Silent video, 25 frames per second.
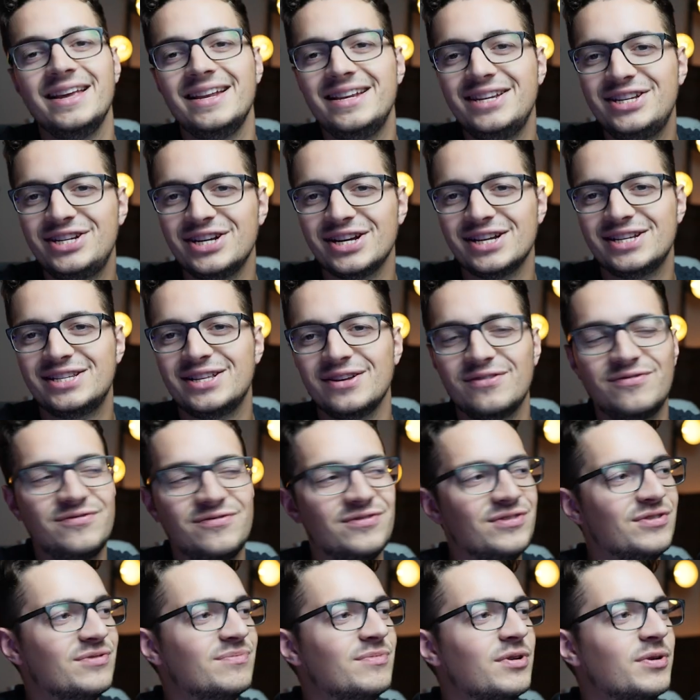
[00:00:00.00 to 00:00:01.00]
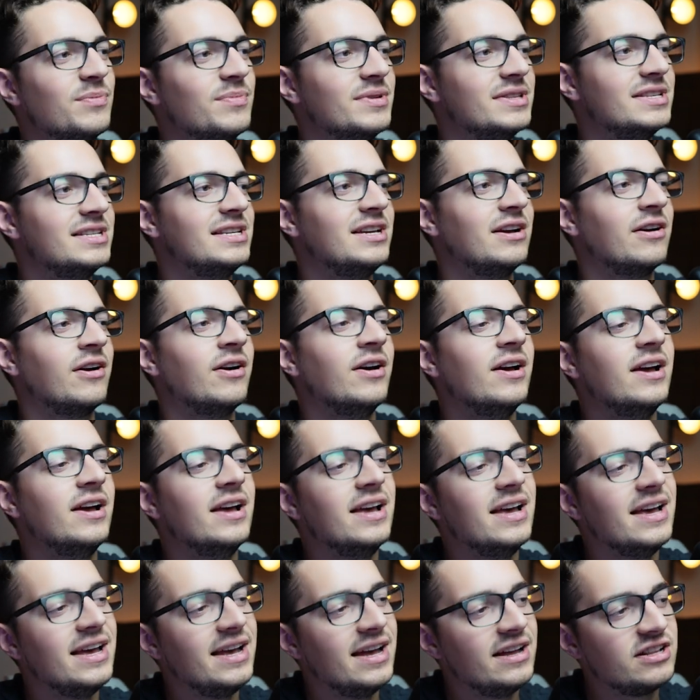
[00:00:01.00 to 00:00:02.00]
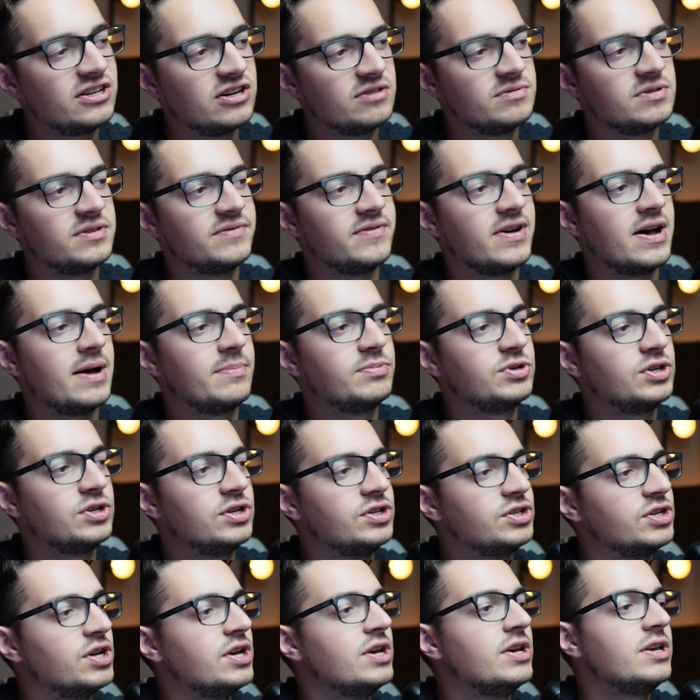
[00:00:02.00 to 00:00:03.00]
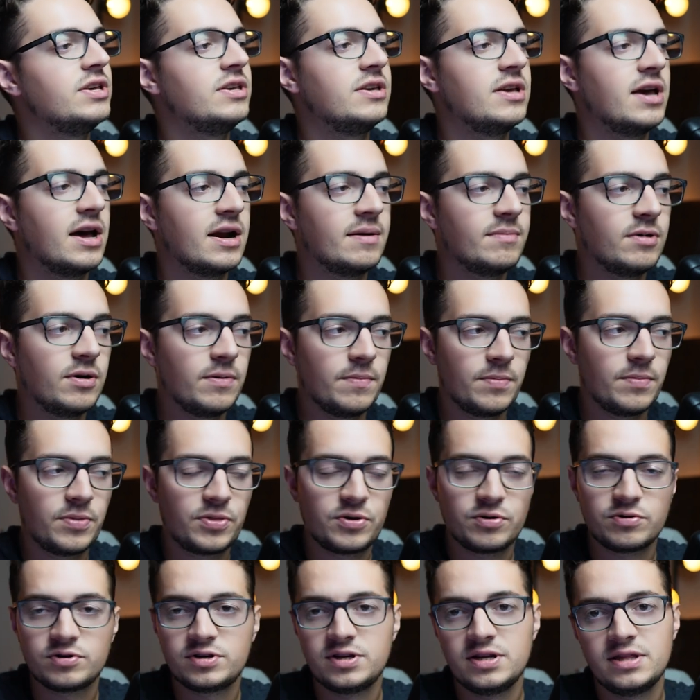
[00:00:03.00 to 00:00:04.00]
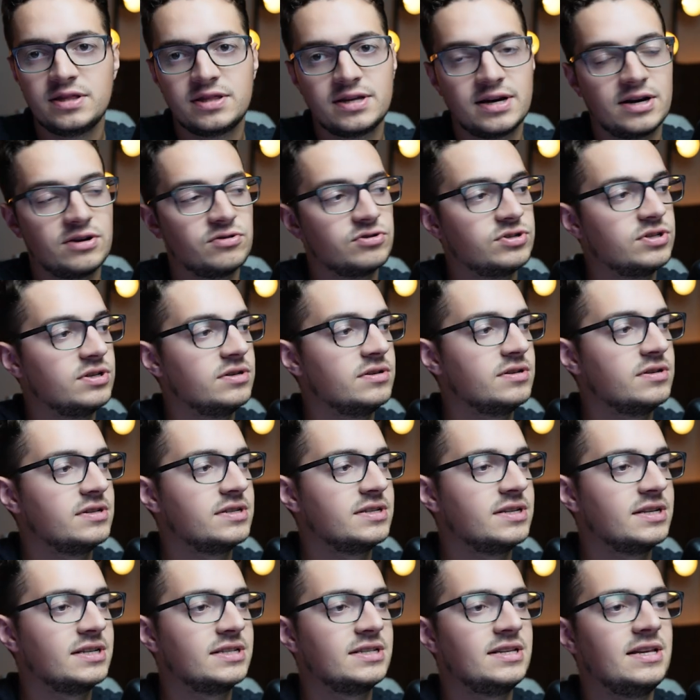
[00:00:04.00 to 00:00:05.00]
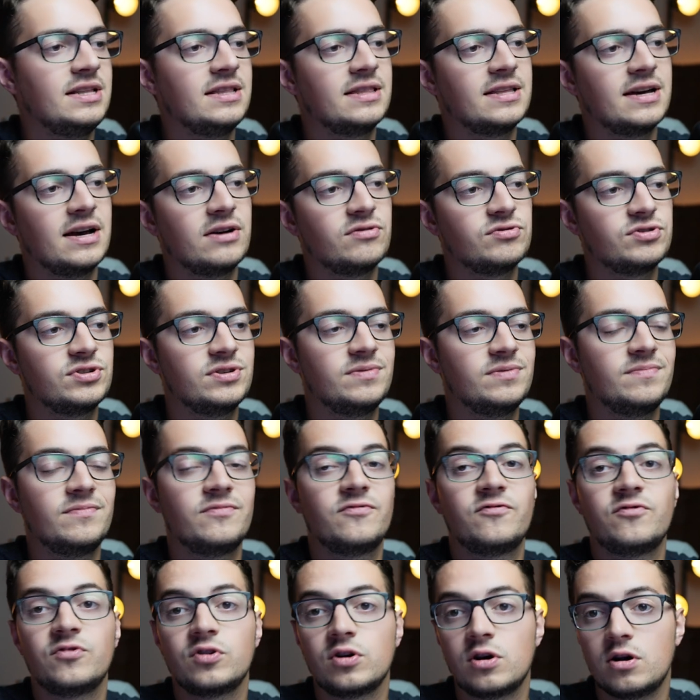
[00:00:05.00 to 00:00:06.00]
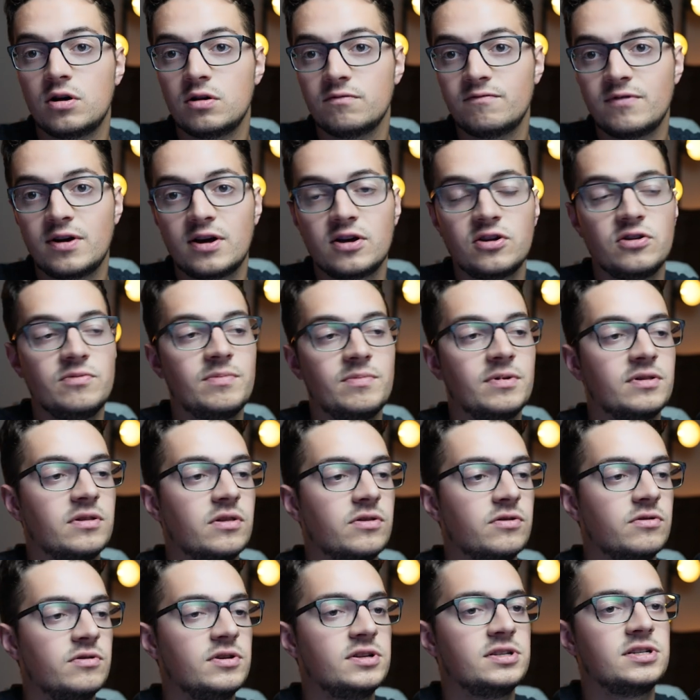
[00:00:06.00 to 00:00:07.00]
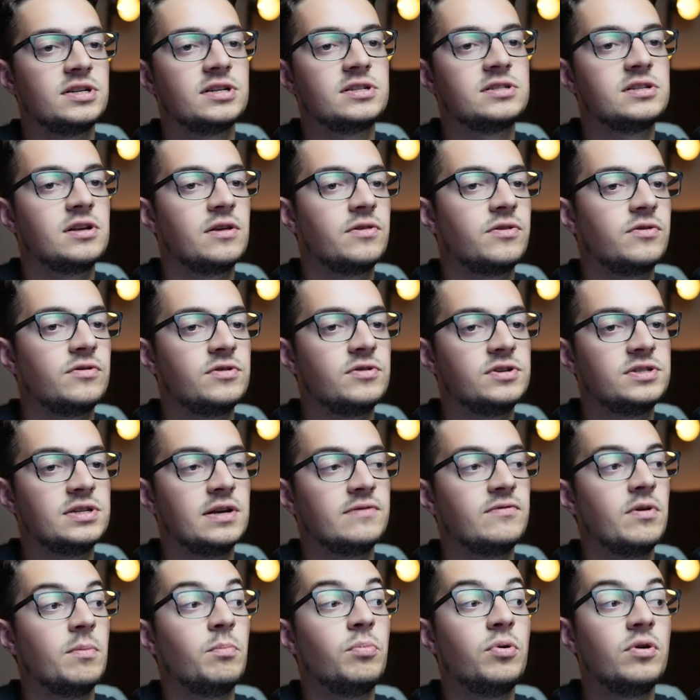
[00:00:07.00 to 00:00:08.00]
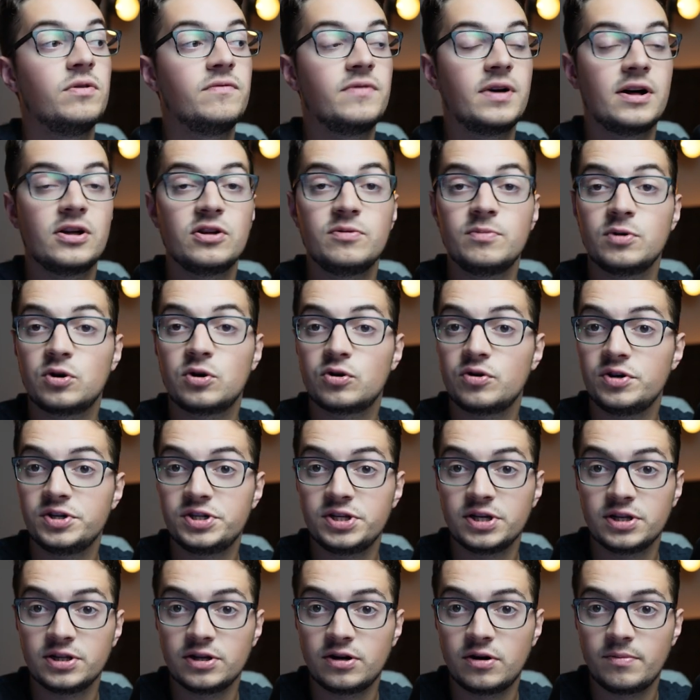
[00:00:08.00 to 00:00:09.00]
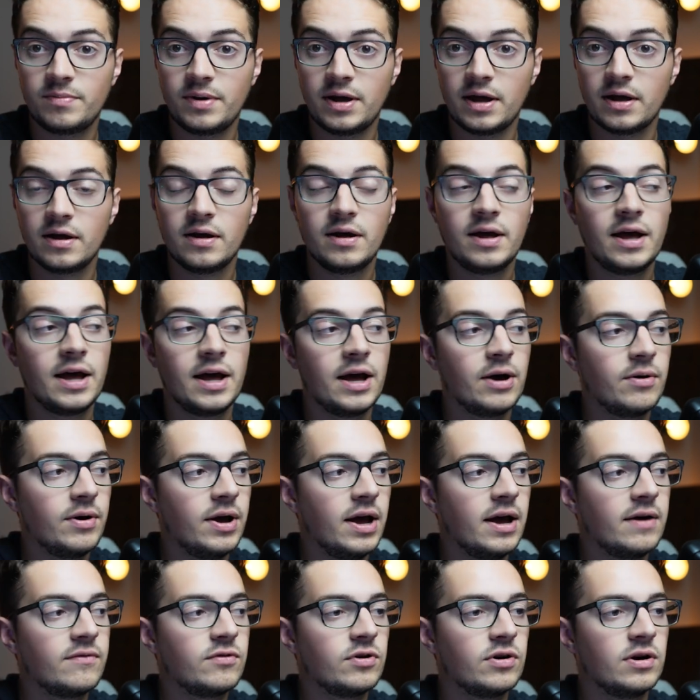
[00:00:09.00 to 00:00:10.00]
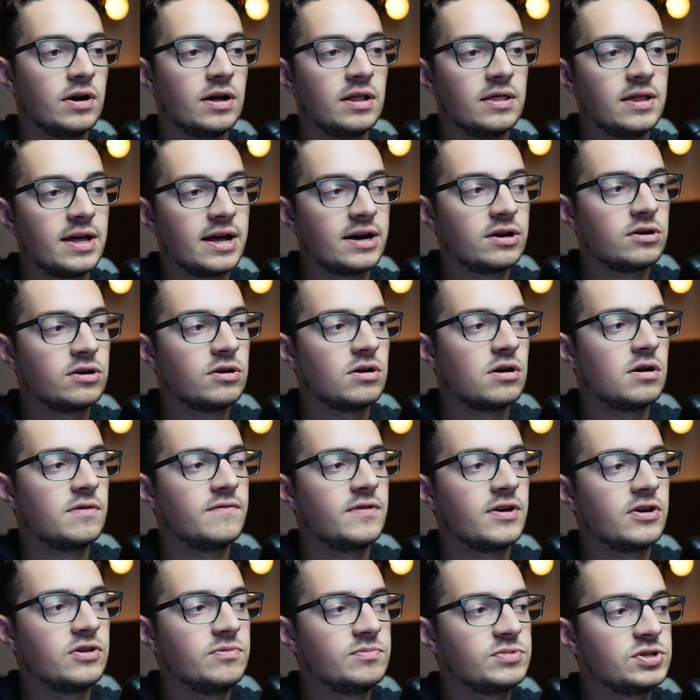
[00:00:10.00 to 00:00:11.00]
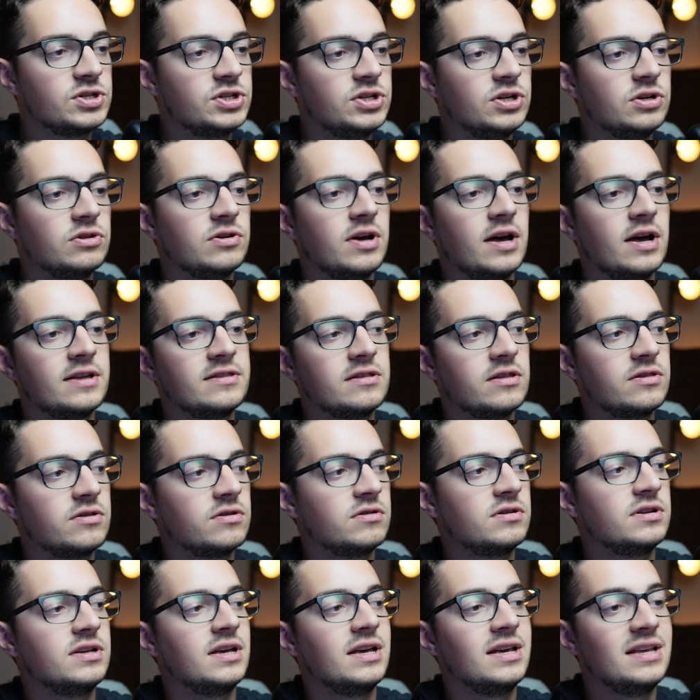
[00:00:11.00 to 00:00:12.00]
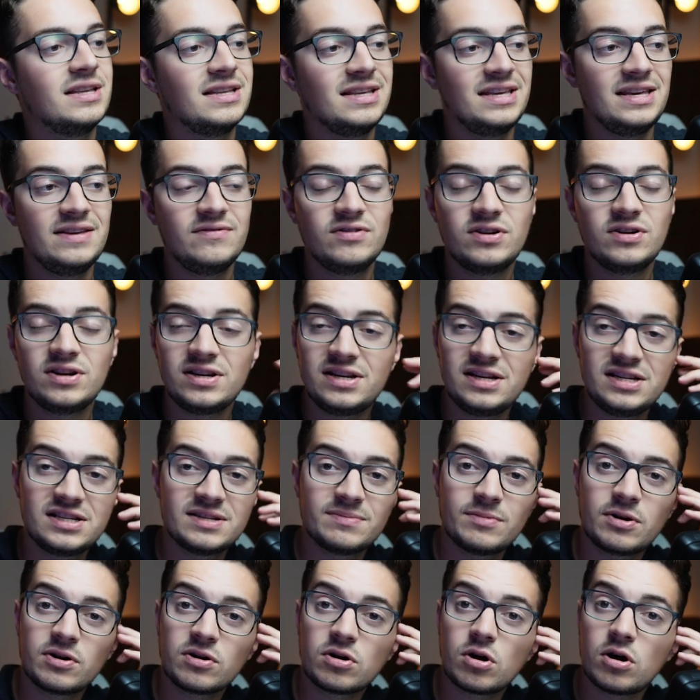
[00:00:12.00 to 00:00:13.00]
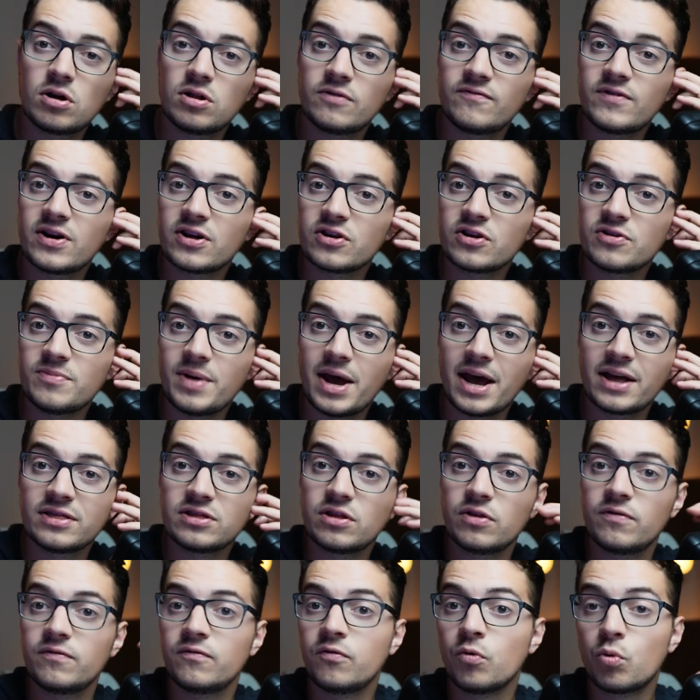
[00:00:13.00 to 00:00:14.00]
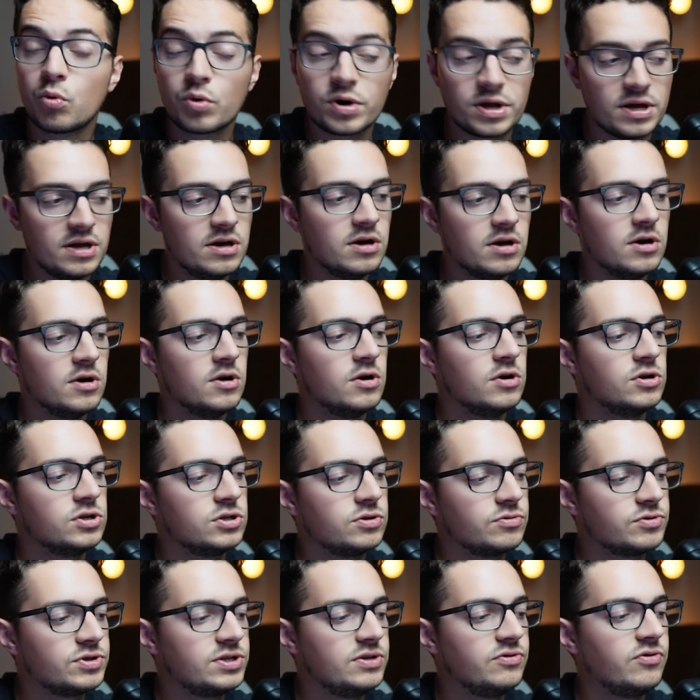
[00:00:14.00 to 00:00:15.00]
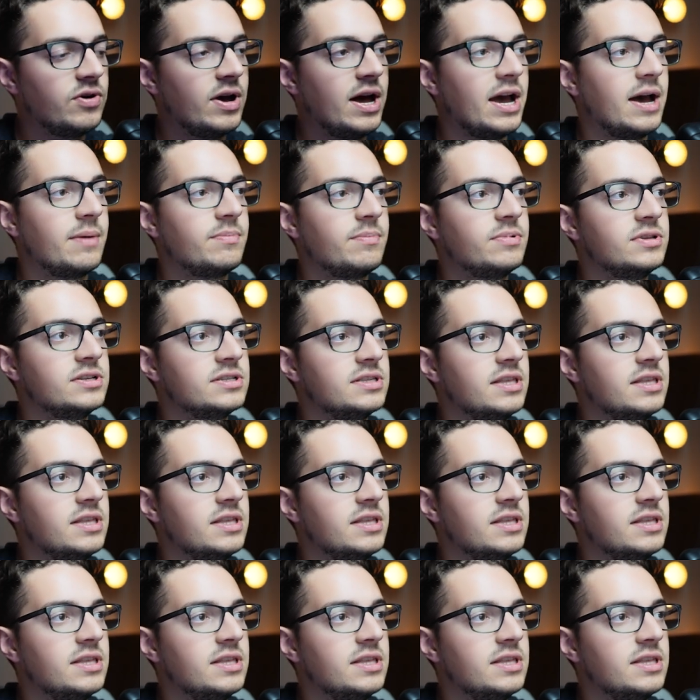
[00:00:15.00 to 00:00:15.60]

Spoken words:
in just a few moments here. In terms of options, you got about 13,000, 16,000 call volume at the 36, 37. Put volume increasing a little bit. However, a lot of call volume still at the 38, even a decent amount of call volume at the 40. So we'll see what happens